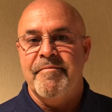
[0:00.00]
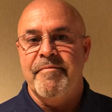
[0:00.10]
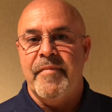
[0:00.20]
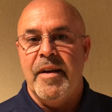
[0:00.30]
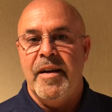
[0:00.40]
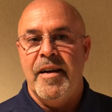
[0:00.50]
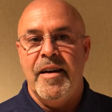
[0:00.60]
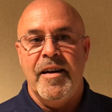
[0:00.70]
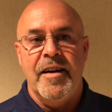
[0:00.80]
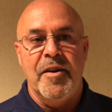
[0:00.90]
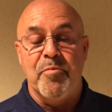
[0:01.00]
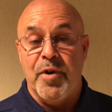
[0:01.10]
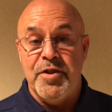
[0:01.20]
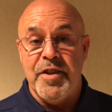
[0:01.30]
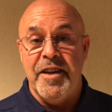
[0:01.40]
Uh,
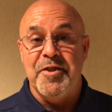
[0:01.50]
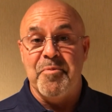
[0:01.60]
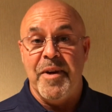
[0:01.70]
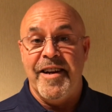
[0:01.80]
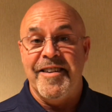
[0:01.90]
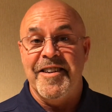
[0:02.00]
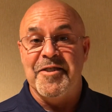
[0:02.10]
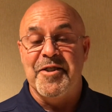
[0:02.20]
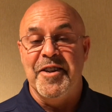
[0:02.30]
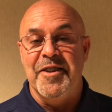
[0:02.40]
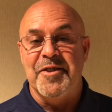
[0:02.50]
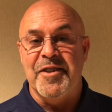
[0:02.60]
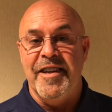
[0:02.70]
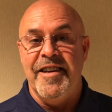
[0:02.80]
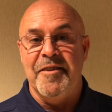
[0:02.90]
appreciate you, man. It's good to
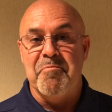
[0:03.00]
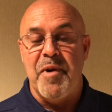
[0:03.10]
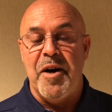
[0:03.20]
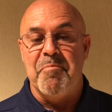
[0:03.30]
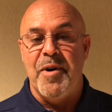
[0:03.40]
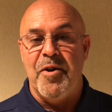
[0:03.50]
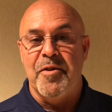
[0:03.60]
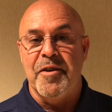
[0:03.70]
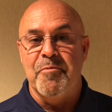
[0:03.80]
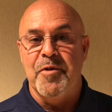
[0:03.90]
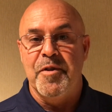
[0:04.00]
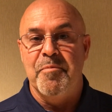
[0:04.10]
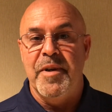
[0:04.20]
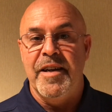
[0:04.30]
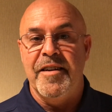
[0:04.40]
see. And Bob Malden
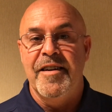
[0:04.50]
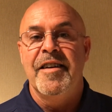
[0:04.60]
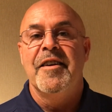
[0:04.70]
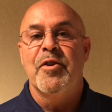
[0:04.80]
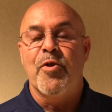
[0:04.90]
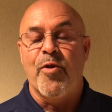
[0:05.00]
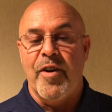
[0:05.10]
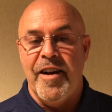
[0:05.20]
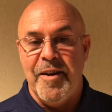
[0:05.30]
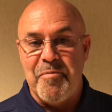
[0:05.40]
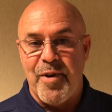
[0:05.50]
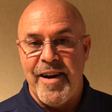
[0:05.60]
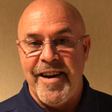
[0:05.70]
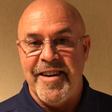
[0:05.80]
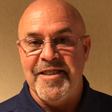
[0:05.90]
would be really
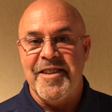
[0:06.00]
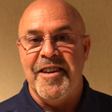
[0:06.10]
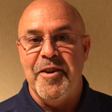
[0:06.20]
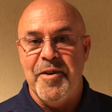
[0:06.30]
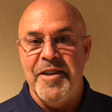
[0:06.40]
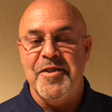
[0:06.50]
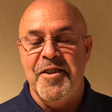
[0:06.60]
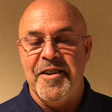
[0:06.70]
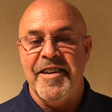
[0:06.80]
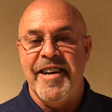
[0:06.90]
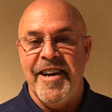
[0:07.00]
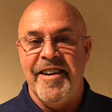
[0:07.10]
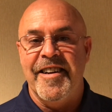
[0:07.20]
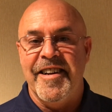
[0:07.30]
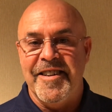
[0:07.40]
proud as I know he's looking down
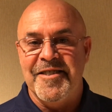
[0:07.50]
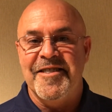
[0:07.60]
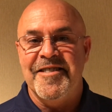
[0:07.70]
and is.